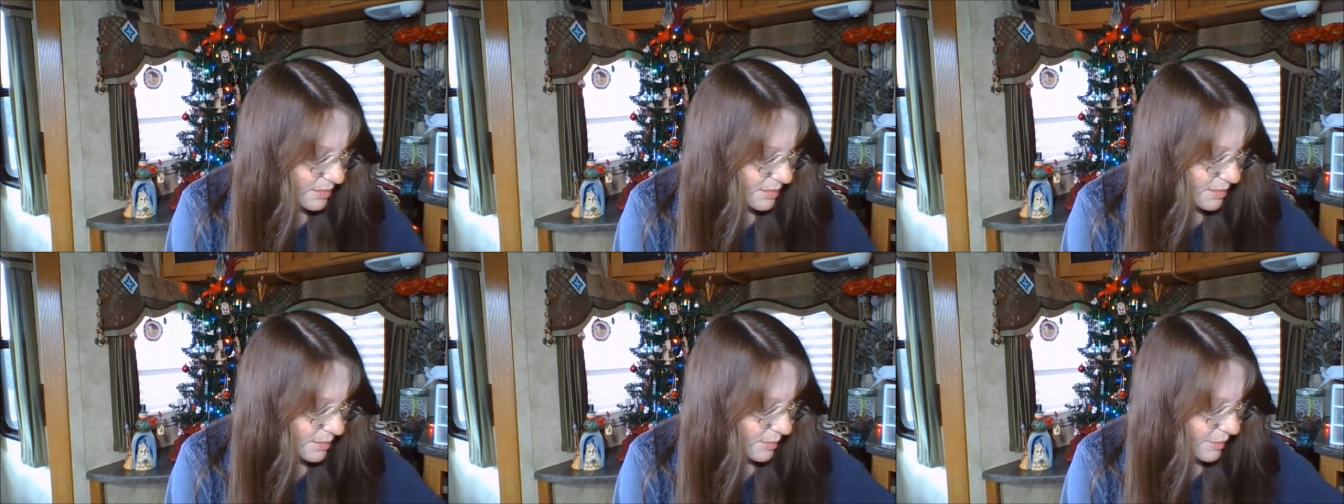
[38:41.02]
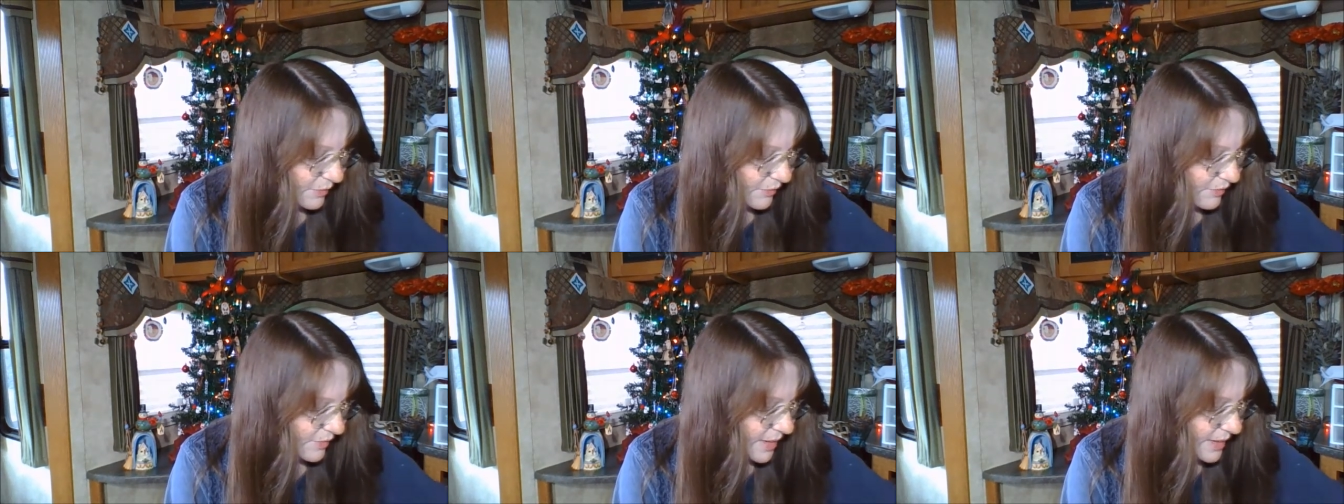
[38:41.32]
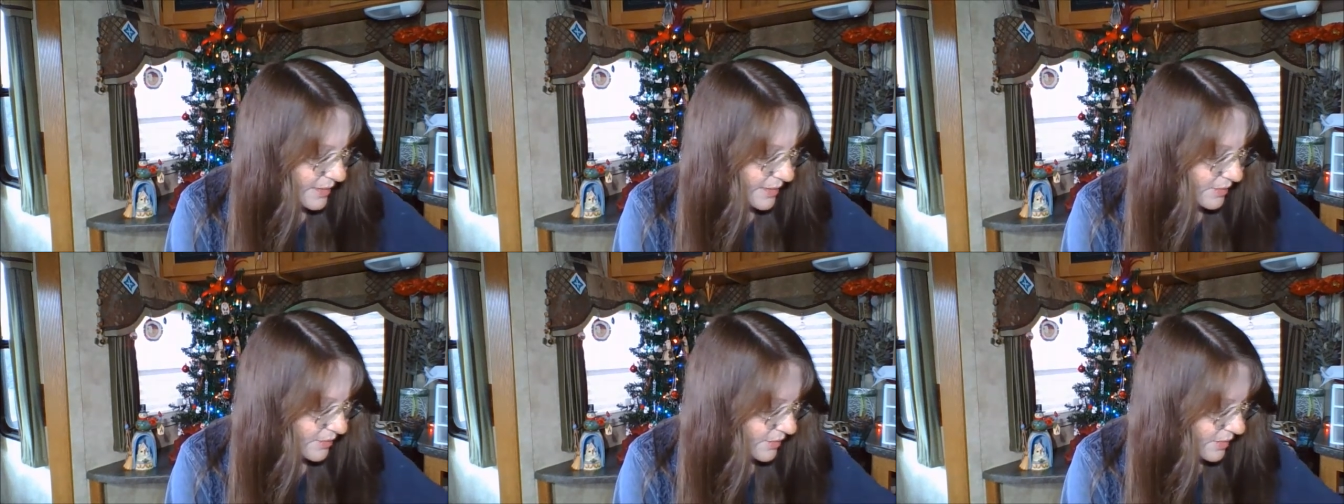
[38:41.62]
Let me
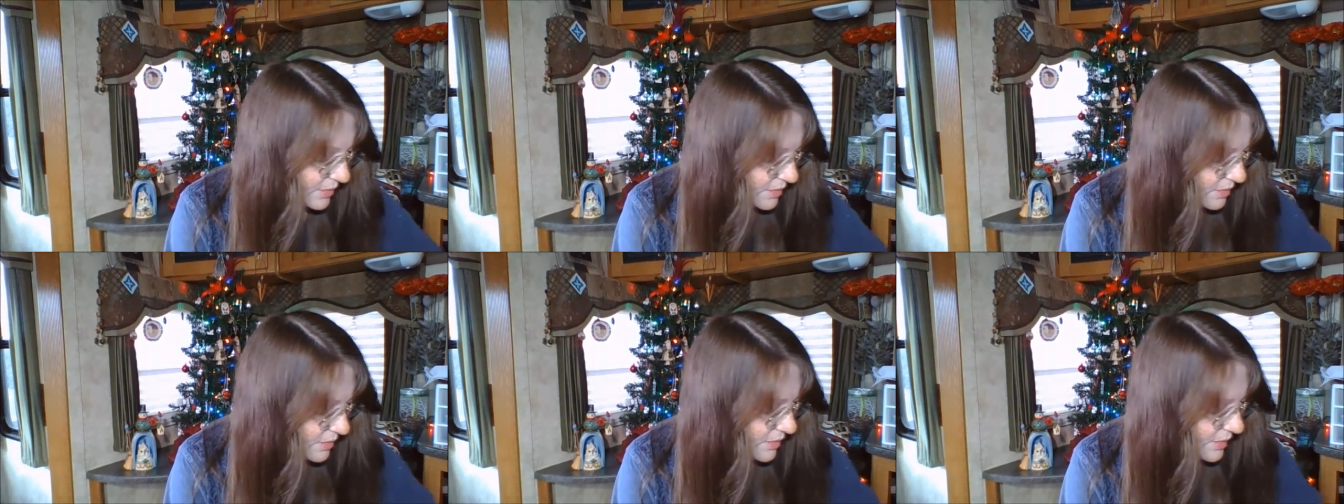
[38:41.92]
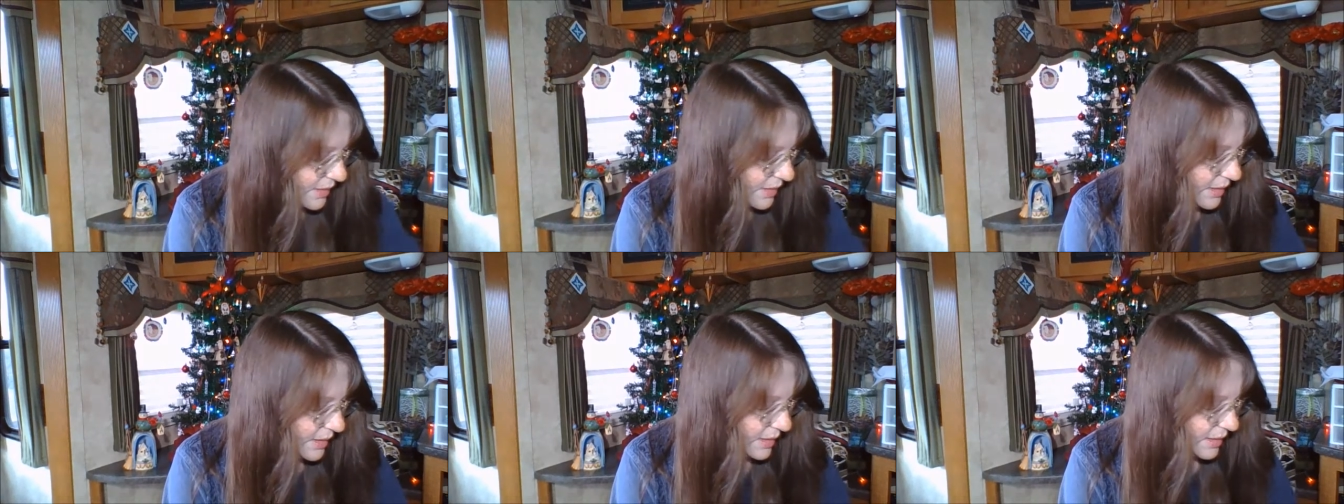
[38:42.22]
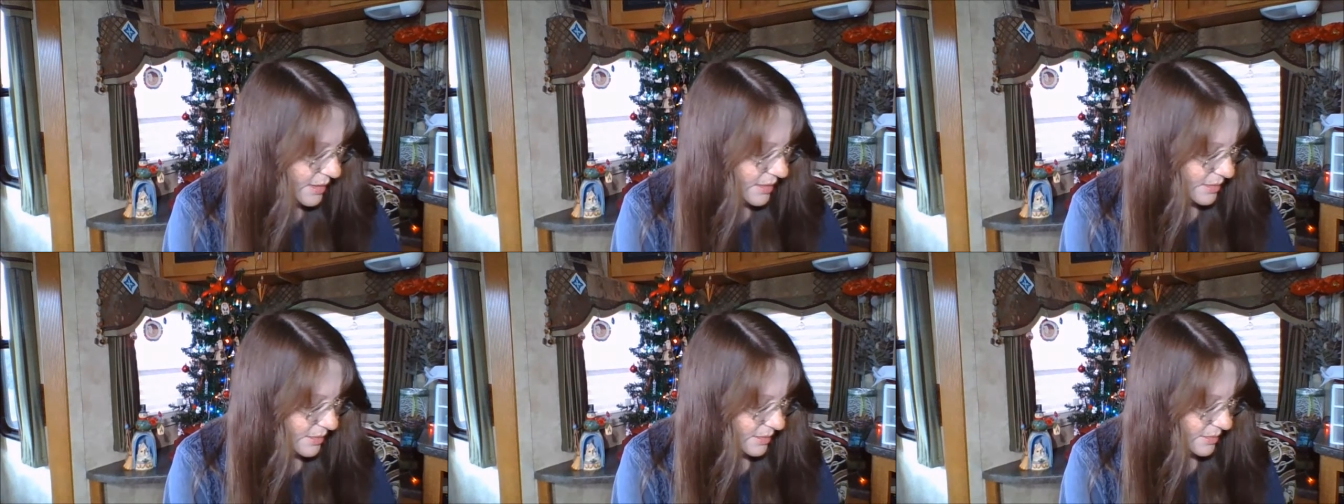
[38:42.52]
find it real quick,
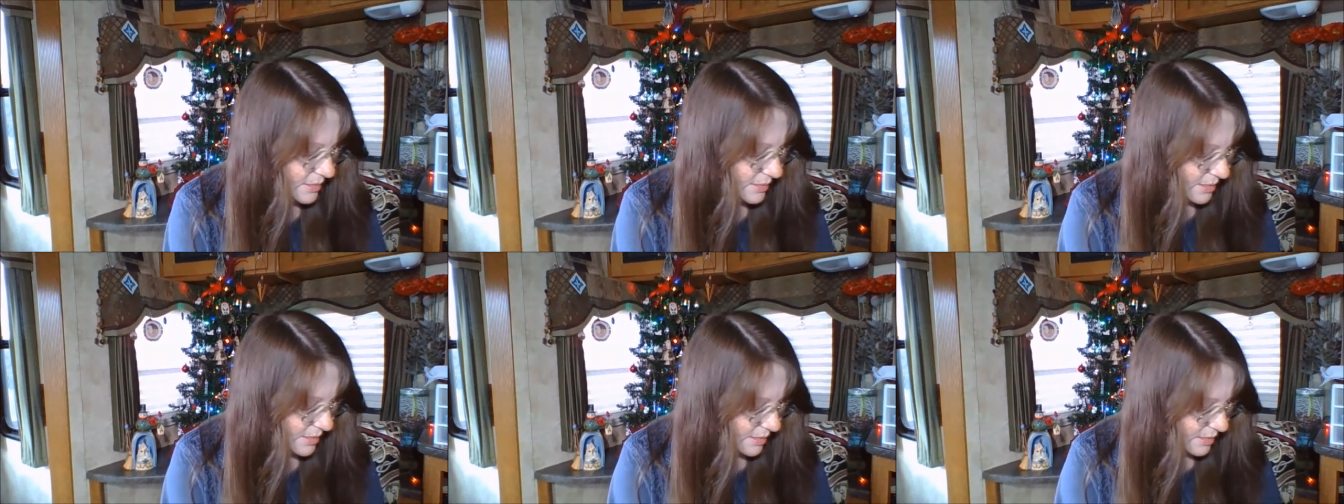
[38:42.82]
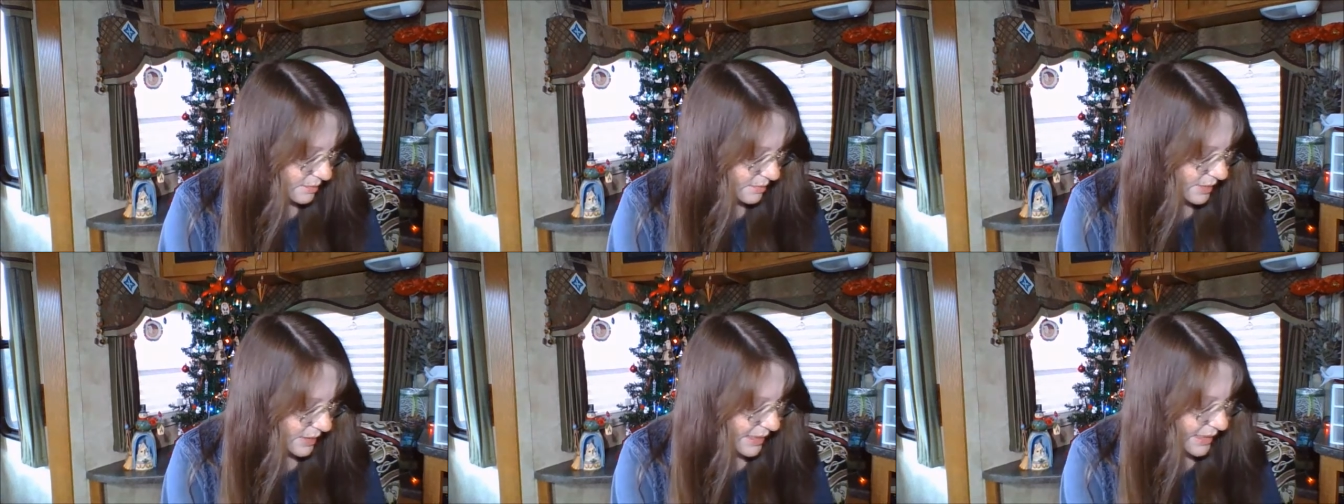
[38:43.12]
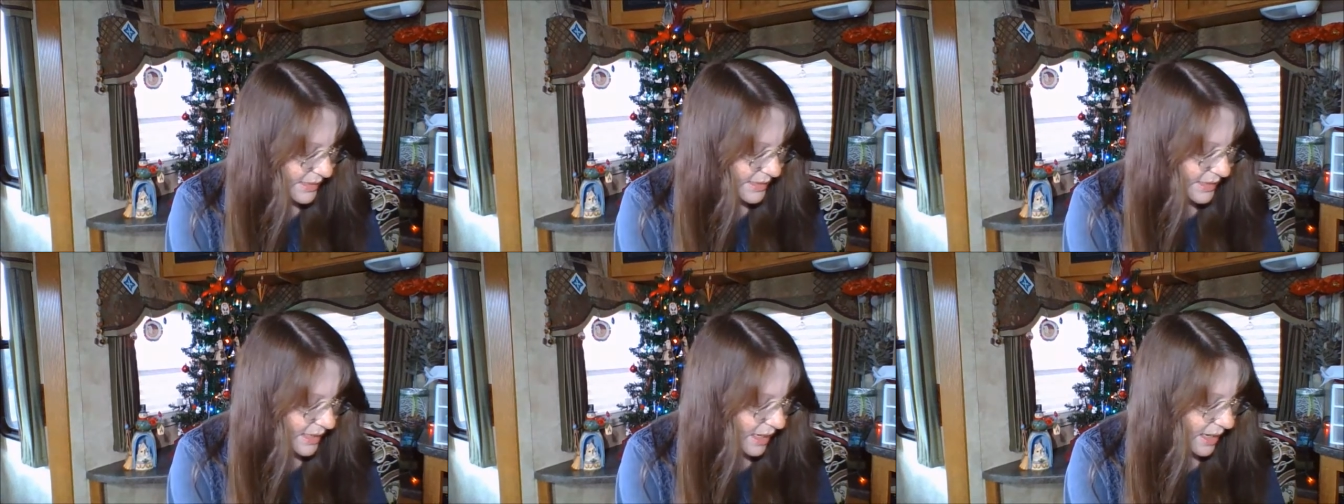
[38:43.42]

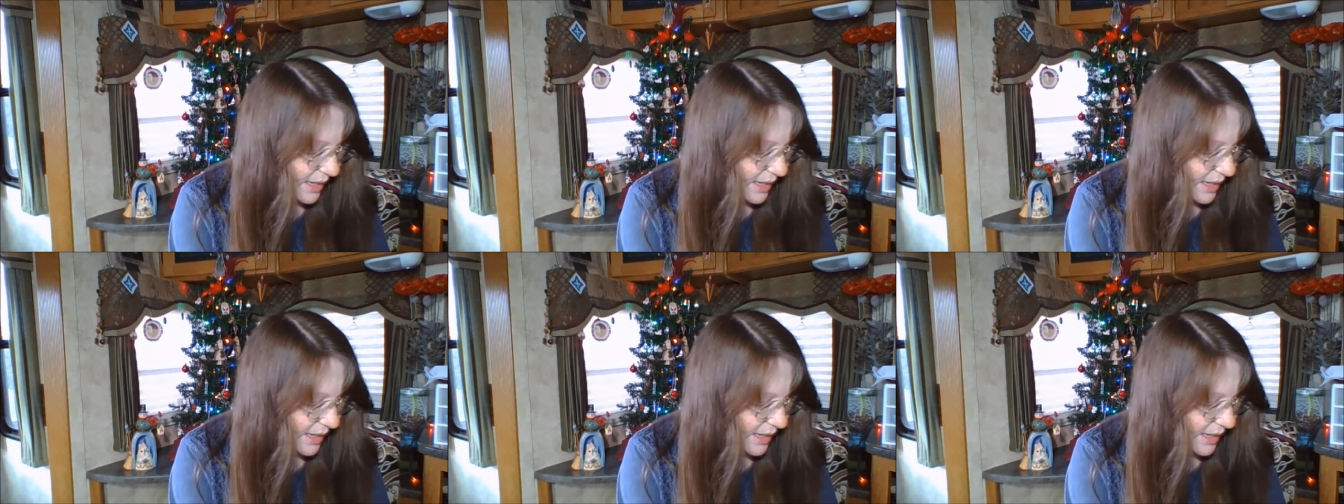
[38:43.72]
because